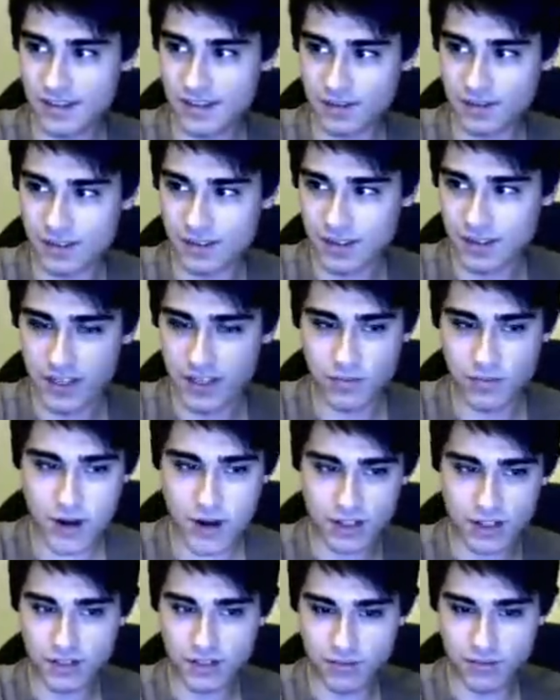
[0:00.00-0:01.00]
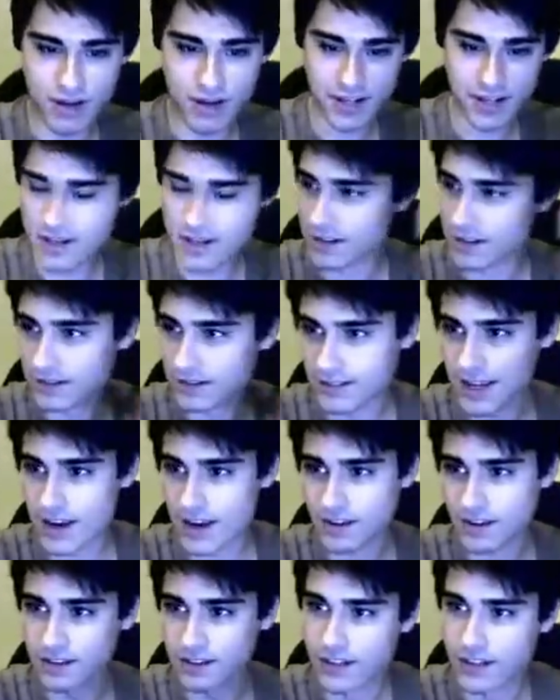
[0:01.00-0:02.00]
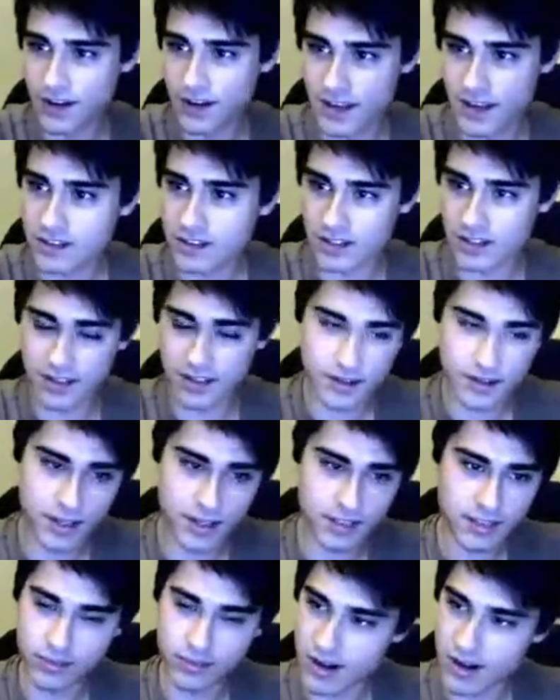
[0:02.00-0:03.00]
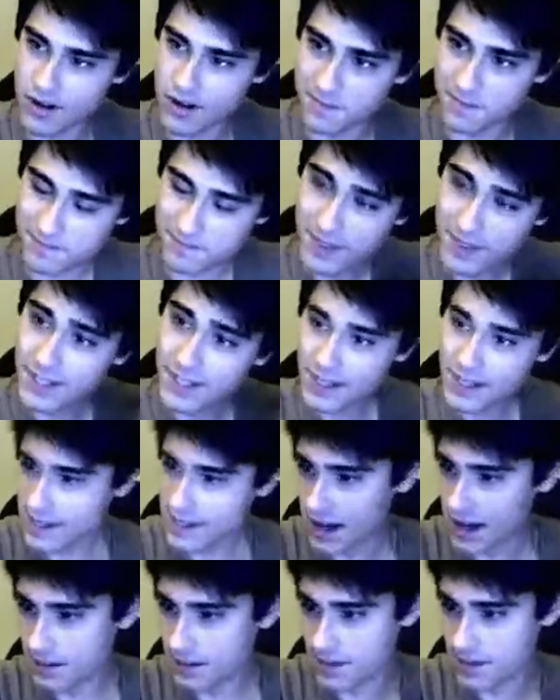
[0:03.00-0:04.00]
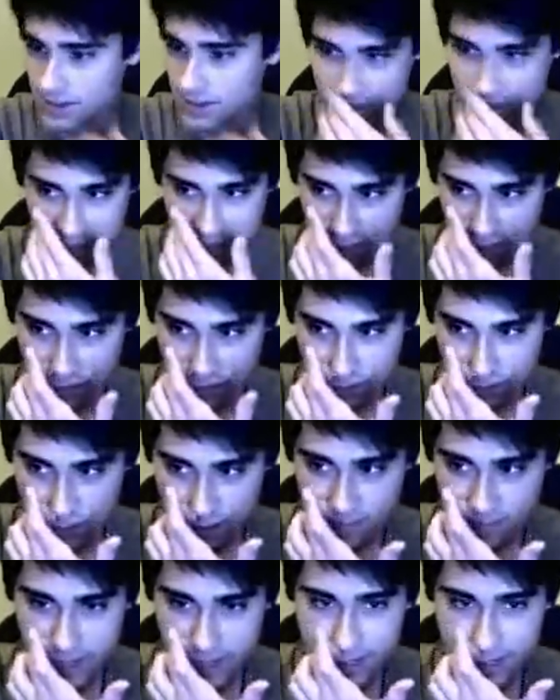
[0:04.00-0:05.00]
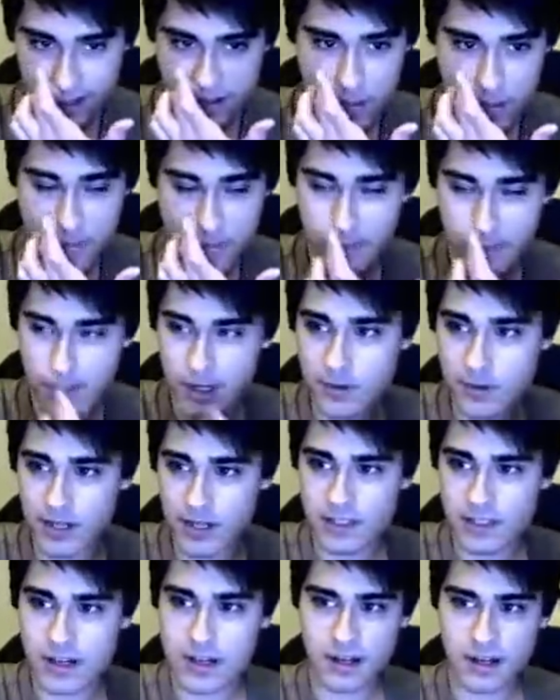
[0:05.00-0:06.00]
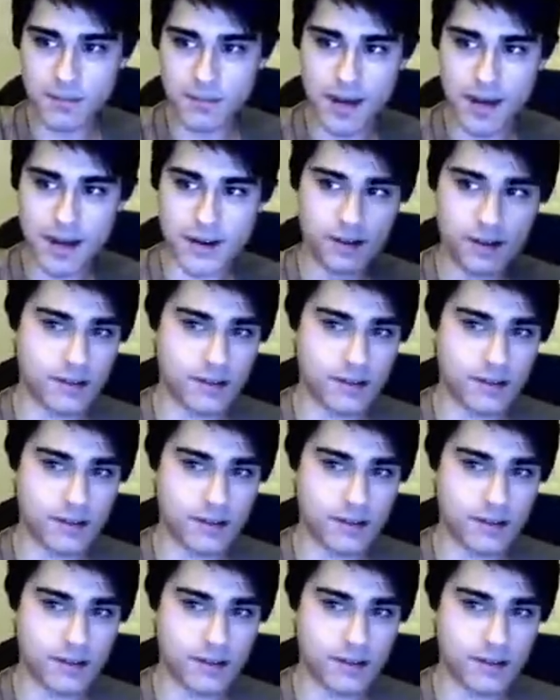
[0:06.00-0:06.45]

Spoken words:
can watch the run and calculate all that shit. Okay, so now I'm going to do the tutorial bit where I talk about